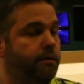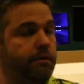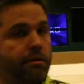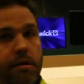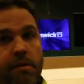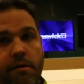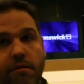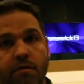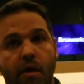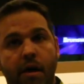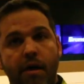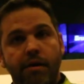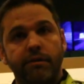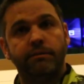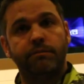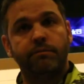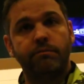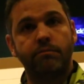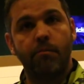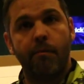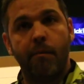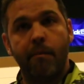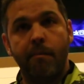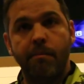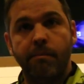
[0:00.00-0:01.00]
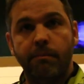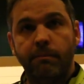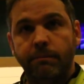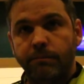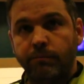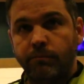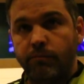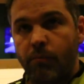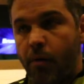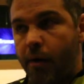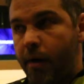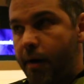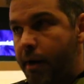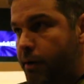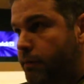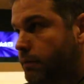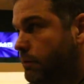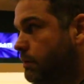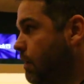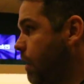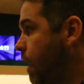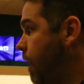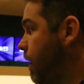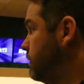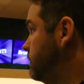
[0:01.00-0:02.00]
told anything about this pair that's
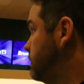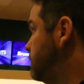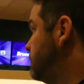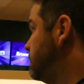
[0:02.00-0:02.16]
different?